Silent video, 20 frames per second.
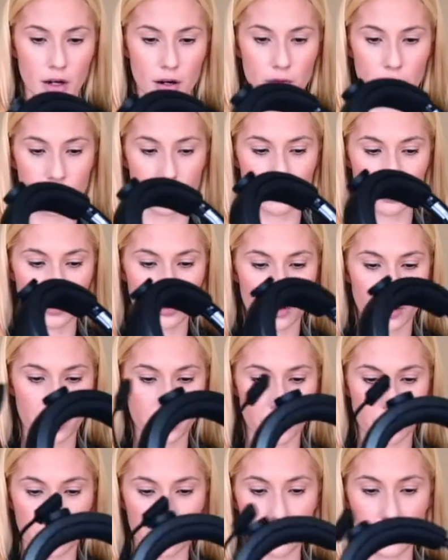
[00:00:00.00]
comfortable on
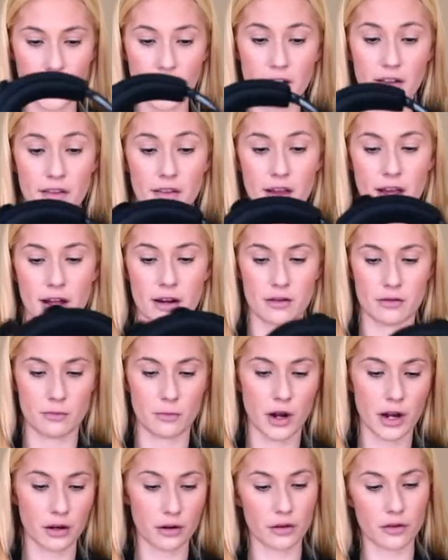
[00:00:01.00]
your face. And
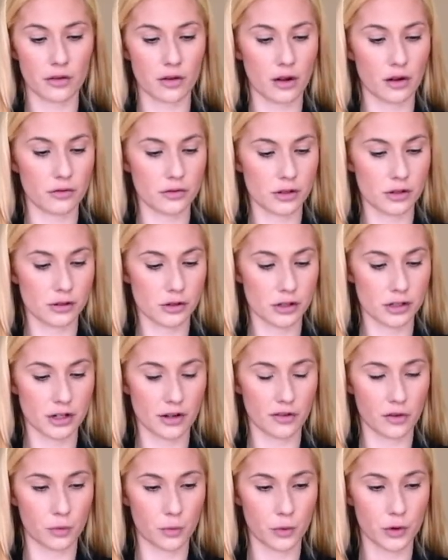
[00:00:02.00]
Microsoft usually
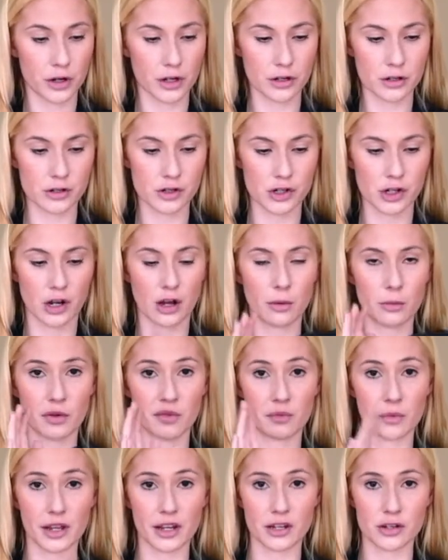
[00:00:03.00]
does a pretty good job
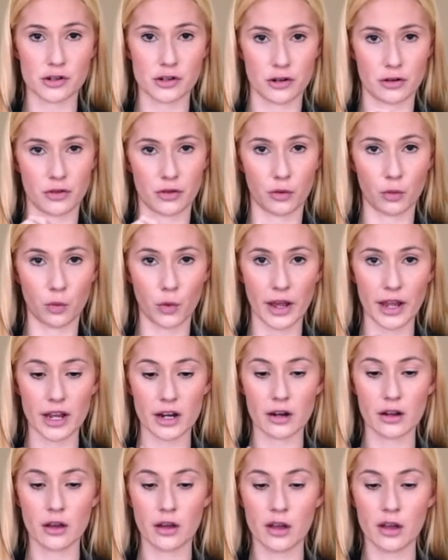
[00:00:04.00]
of making sure the weight